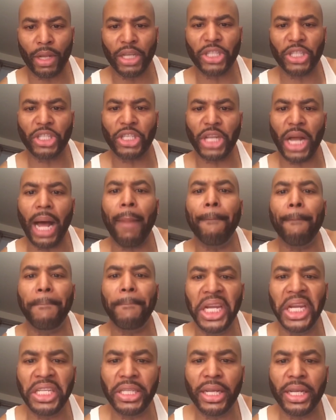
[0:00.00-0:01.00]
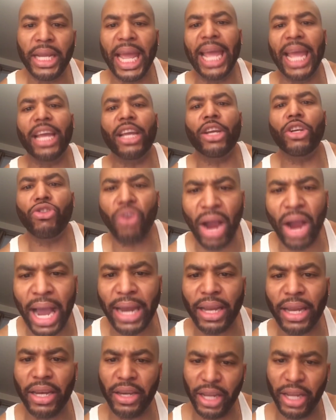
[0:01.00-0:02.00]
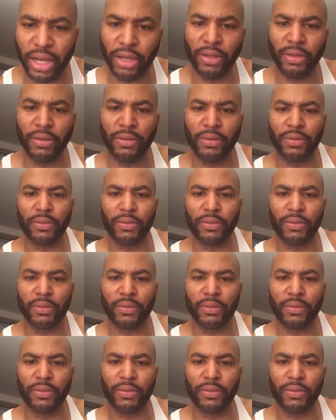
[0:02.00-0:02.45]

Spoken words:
Stop bitching and grinding, nigga.